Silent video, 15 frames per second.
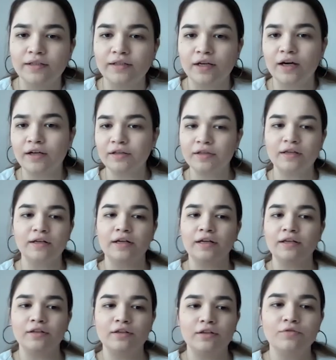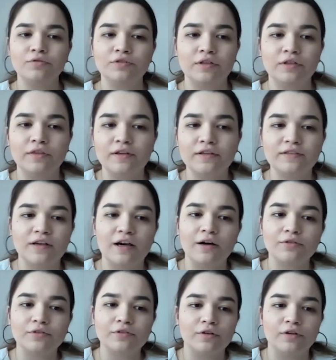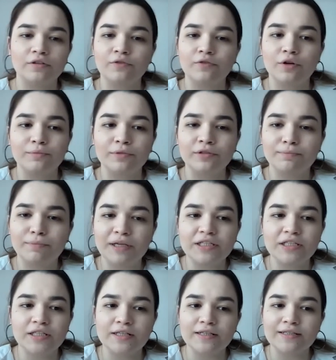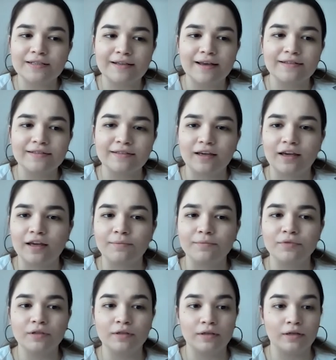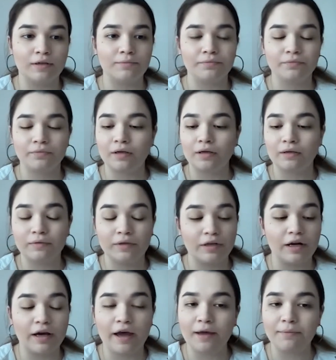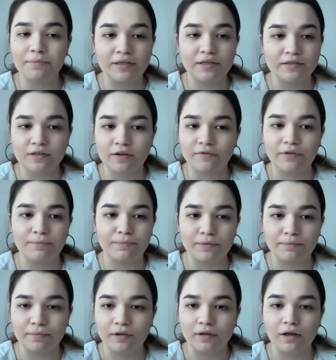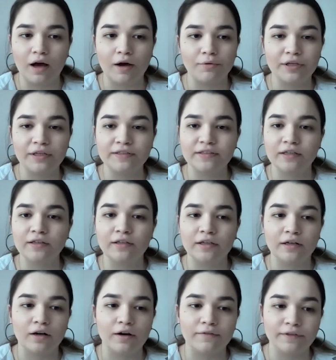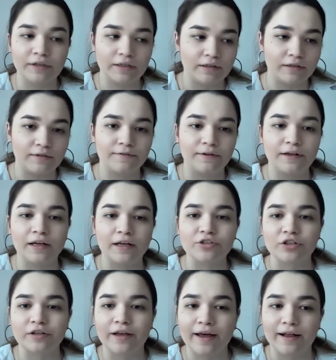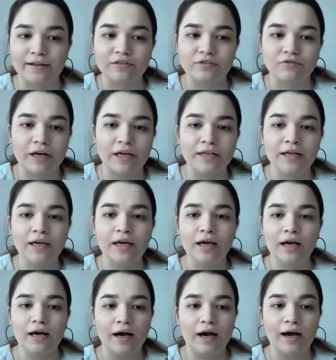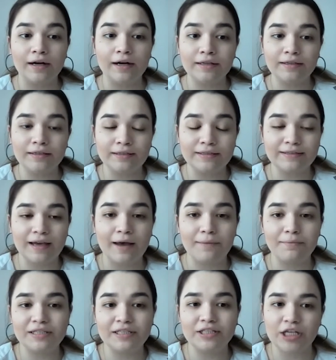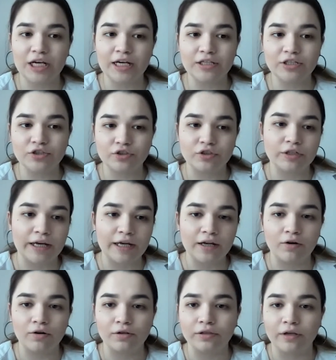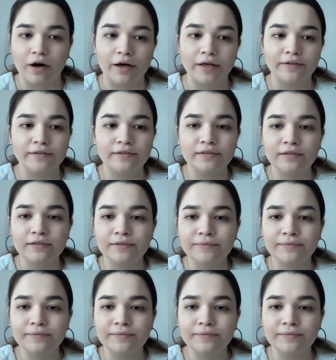And are there any news in this auto-enrollment pensions landscape? Um, there are habits of the people, how they take care of their financial health, right? Are these habits changed today or not?